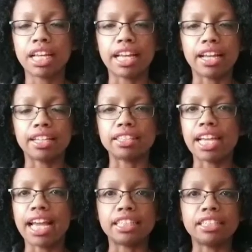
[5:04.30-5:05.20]
and
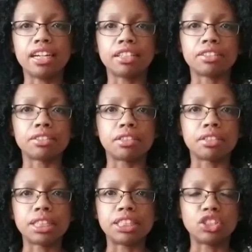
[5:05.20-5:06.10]
any
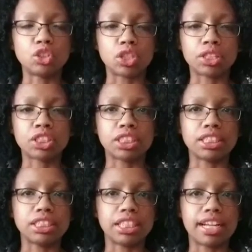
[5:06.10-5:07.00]
other
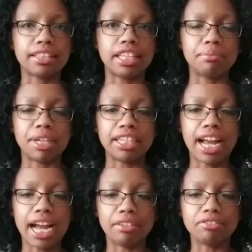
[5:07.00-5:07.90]
instructions that they might
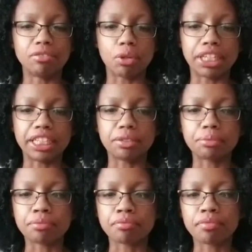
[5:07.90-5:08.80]
have for you.
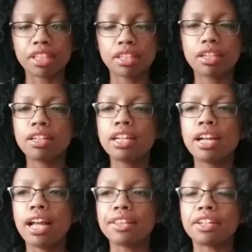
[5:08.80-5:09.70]

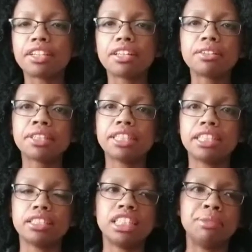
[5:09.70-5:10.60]
Another
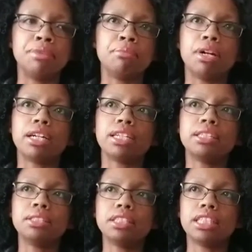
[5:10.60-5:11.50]
thing to keep in
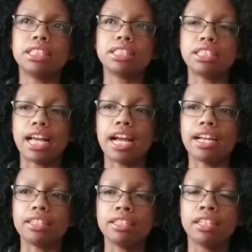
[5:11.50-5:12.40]
mind is
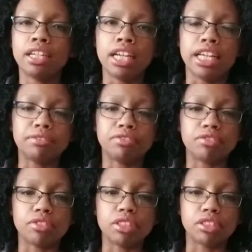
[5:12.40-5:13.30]
that if
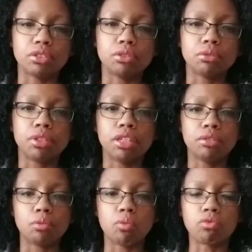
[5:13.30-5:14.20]
you
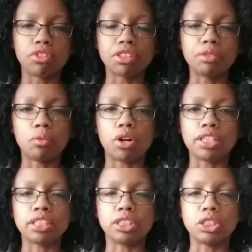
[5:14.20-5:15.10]
really
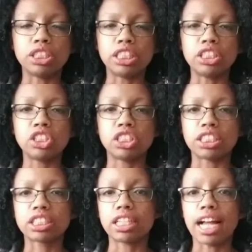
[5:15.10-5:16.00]
want to teach
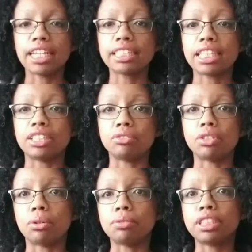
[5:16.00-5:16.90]
this class and you
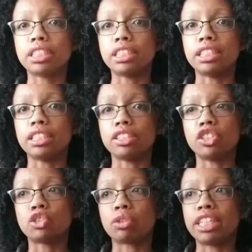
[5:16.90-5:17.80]
don't see a
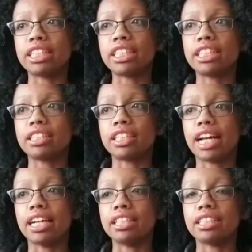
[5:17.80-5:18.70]
training
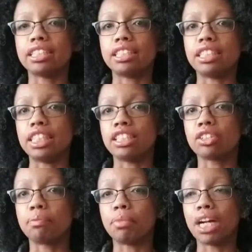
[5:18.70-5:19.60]
that is
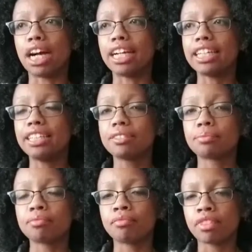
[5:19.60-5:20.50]
nearby,
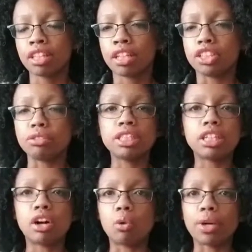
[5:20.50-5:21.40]
you
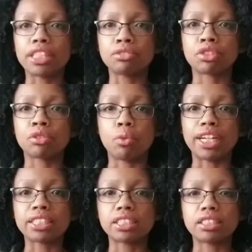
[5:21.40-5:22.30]
can always
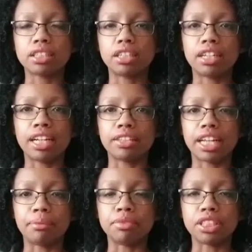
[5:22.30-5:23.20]
request
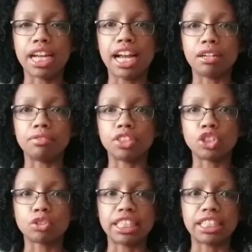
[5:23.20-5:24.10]
them to have a
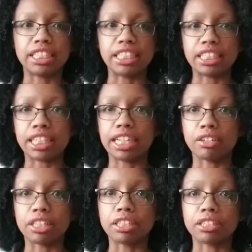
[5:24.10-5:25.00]
training in an
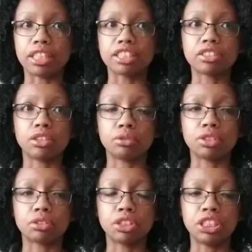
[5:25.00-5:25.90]
area that's
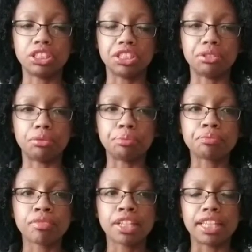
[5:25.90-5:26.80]
closer to you.
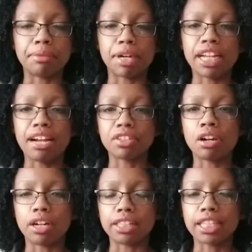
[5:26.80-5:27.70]
They might have a
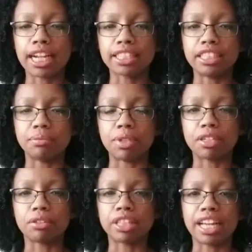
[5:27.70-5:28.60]
contact
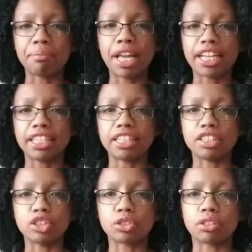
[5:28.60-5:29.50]
email on that
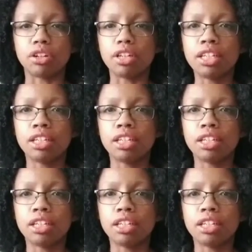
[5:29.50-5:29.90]
page, or